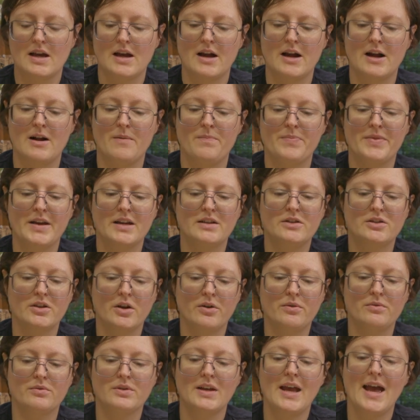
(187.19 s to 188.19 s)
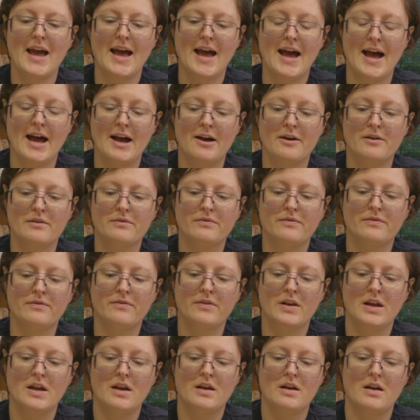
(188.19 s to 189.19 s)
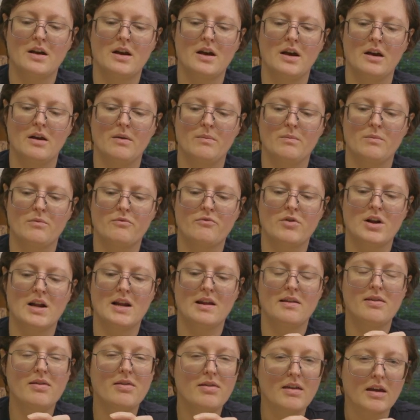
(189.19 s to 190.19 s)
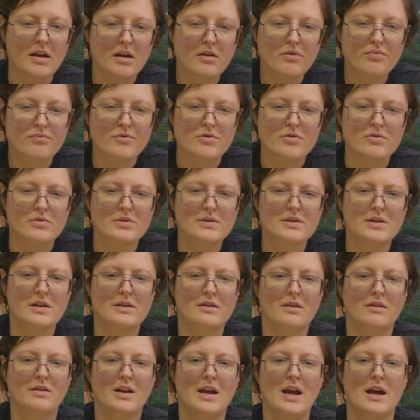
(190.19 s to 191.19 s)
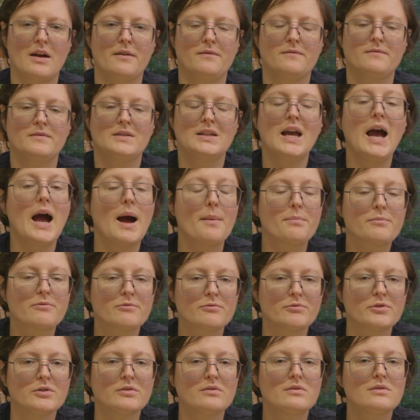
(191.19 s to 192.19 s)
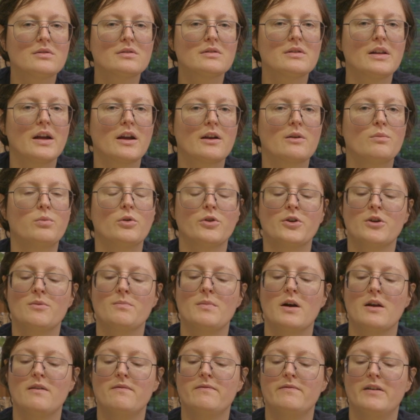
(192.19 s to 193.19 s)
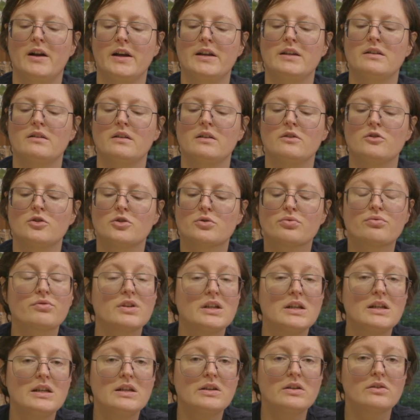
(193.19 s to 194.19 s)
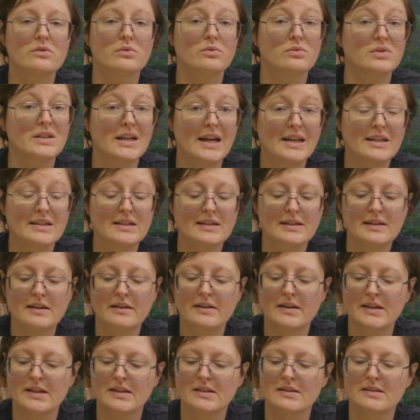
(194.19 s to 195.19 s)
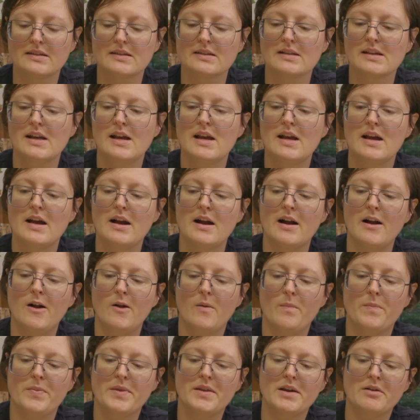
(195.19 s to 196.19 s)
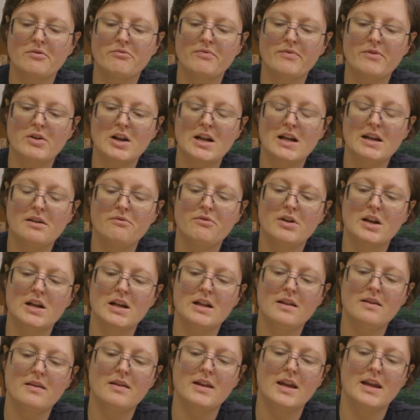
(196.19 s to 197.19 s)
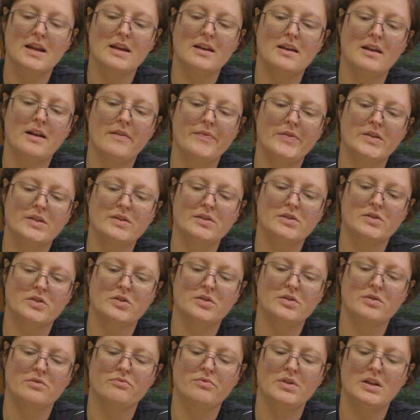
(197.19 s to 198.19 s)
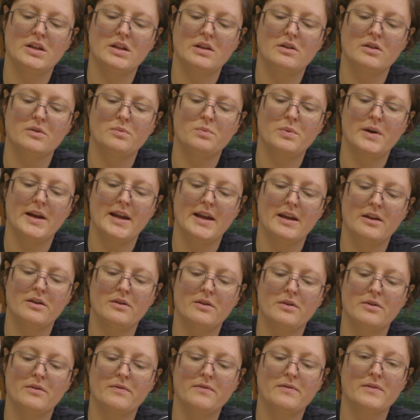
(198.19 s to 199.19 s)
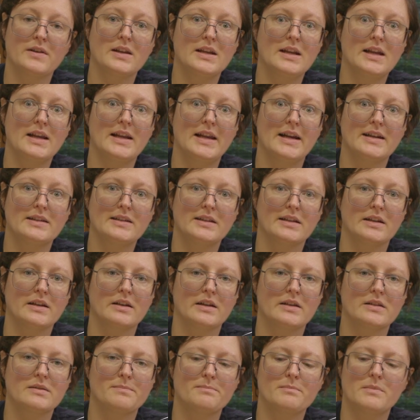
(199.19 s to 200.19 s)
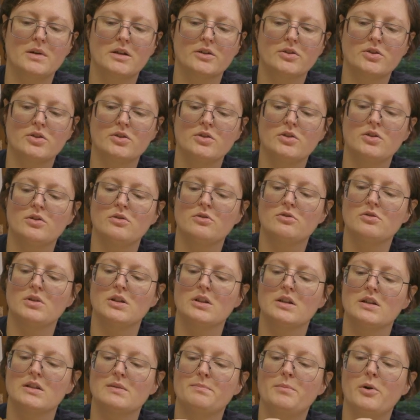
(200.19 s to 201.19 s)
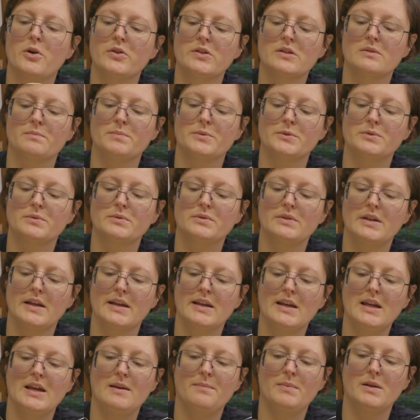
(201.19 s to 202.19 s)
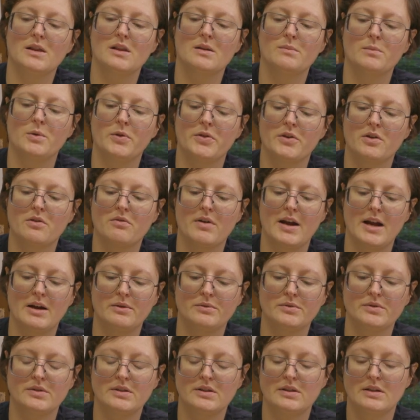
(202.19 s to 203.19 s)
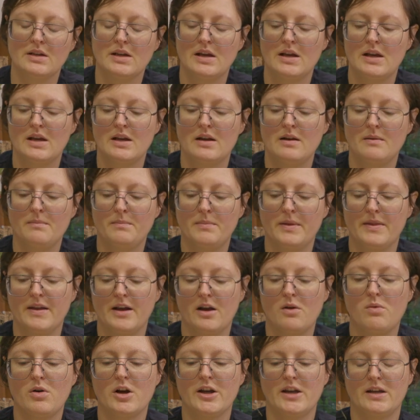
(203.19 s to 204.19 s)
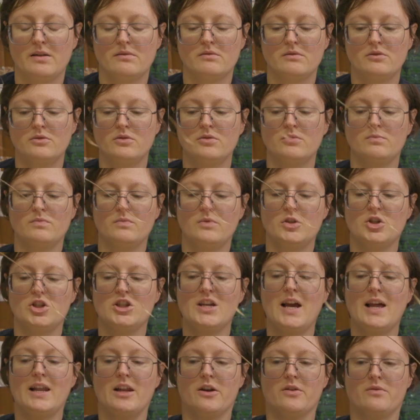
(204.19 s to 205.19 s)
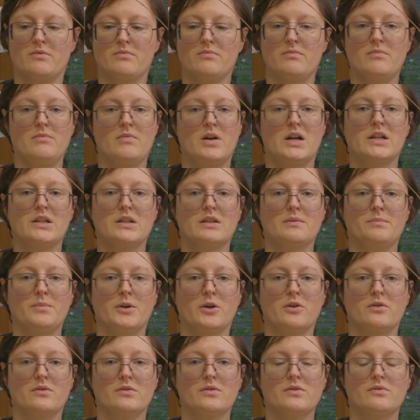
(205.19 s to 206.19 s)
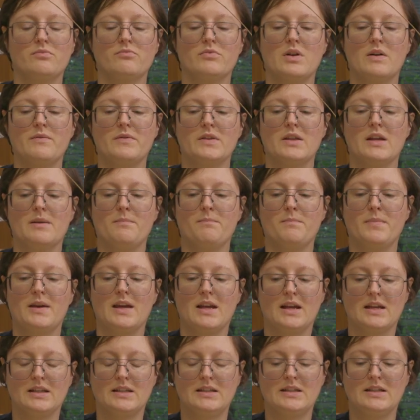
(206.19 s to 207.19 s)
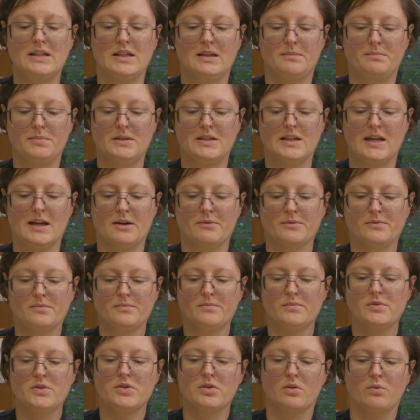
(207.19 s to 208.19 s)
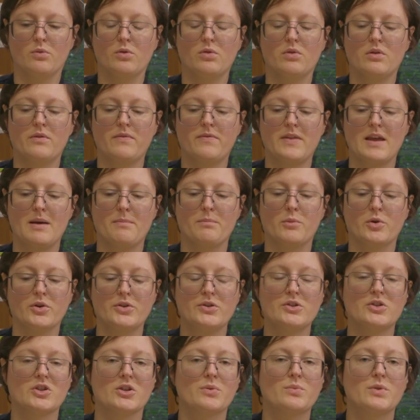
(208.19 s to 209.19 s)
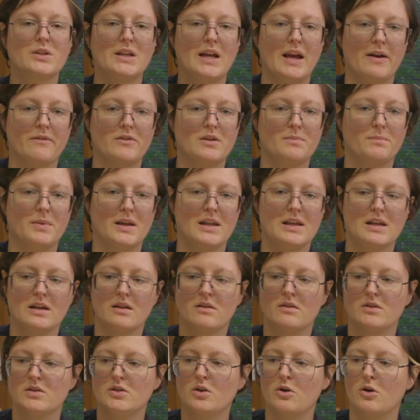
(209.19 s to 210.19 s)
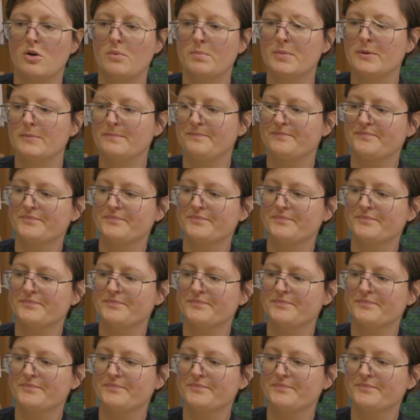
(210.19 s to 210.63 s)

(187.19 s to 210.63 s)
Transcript: Um, they don't have um, really thick roots. They don't have tap roots like what you might find in trees or dandelions. Um, they're really, really thin, and this is just a really good way of collecting as much nutrient as possible and keeping them on the ground. But they're quite shallow, I suppose, rather than being deep down. So all of their moisture would have to be near the top.